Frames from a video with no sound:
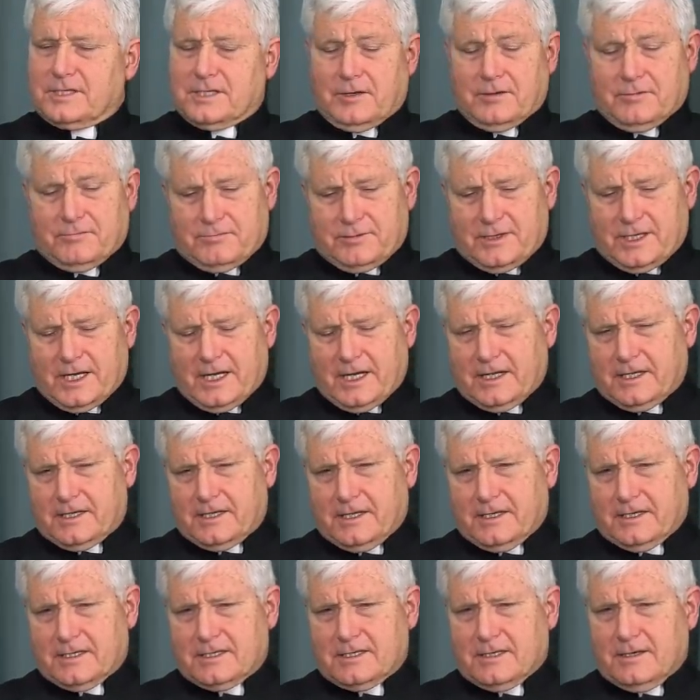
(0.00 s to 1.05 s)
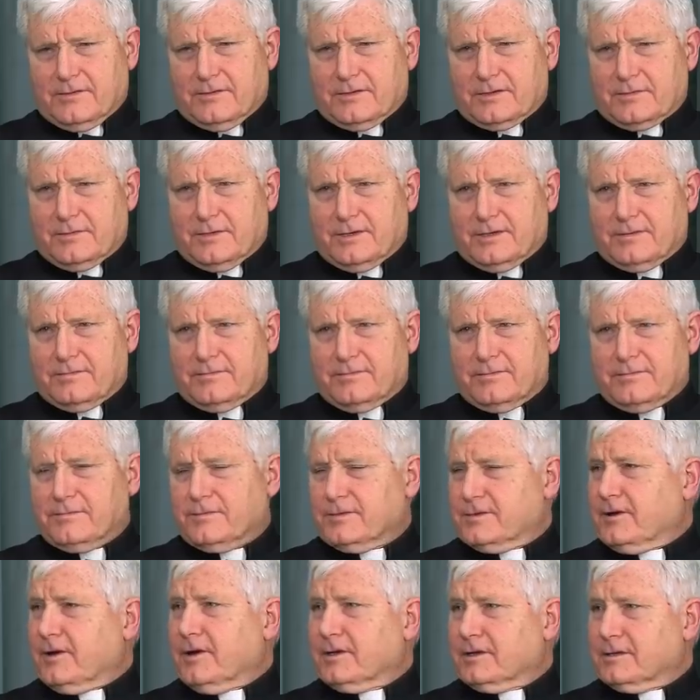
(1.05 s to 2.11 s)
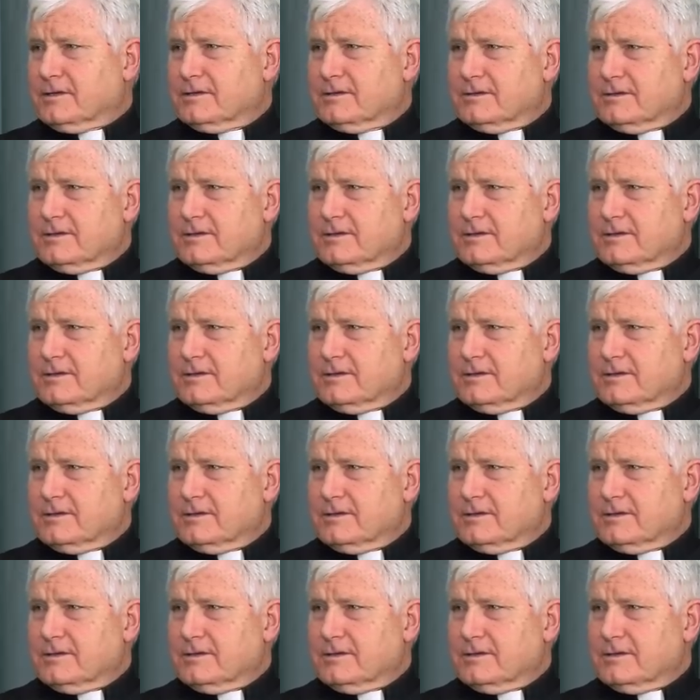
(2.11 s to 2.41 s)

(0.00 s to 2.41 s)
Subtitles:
So in any case, that was my thought.